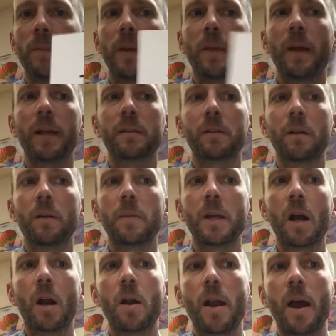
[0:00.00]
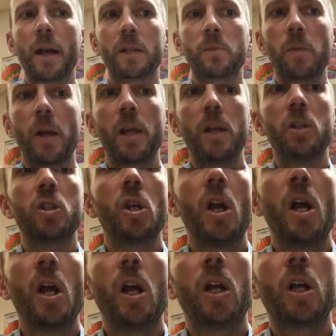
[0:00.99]
and that's going to be our next page
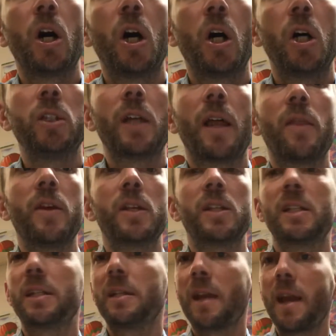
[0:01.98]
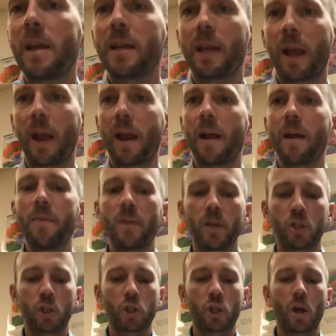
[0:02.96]
called The Snake and the
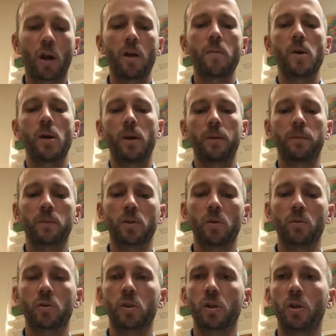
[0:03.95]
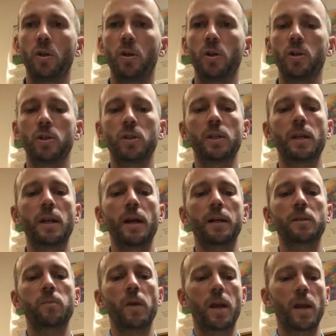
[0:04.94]
Charmer. So turn to the
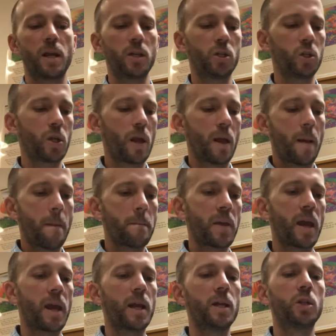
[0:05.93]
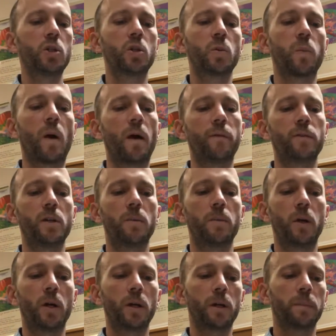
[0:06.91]
next page, page 12 in your
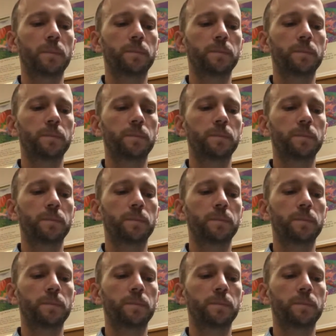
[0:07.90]
book,